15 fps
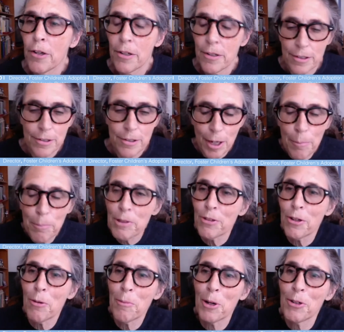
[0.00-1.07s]
up until
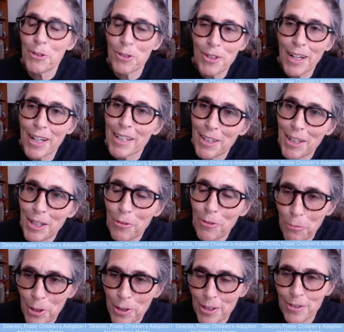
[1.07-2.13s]
March 19th
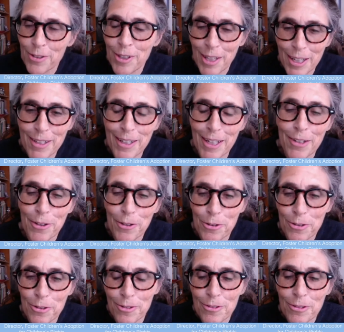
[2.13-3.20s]
when this hit and those
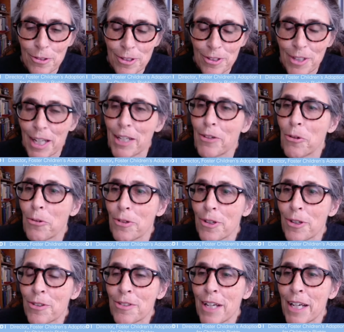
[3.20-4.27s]

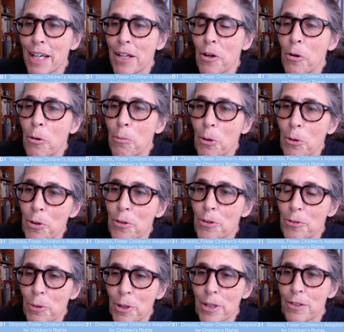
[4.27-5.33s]
stay-at-home orders
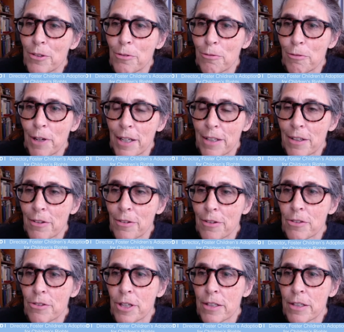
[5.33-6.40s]
went into effect and
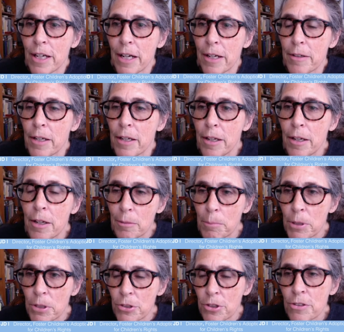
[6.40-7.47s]
things like that.
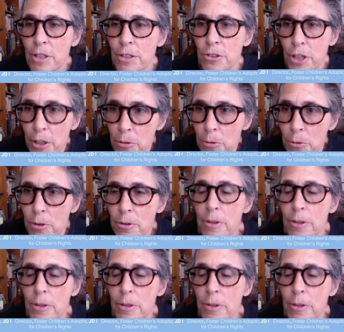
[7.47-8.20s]
But just in general,